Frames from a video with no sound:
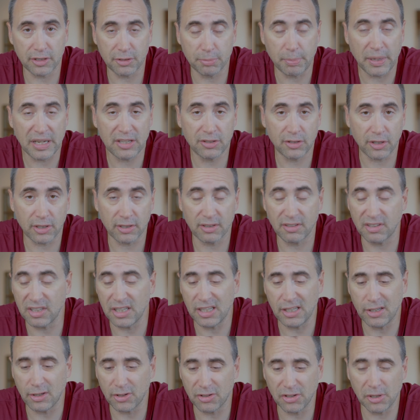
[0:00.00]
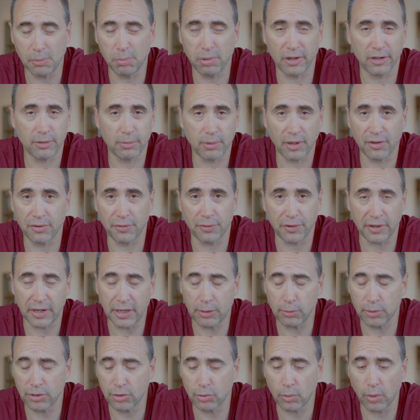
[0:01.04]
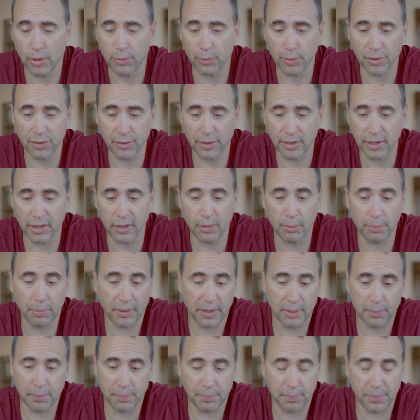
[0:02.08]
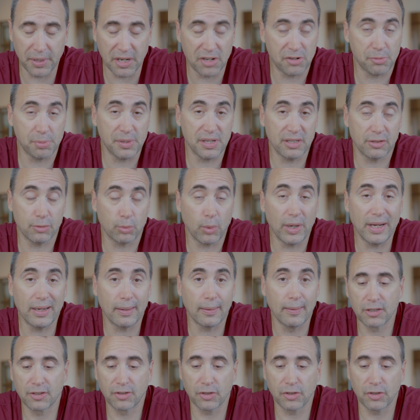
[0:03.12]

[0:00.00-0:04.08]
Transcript: It's based on C or C++, forget which one, you know, PHP as well.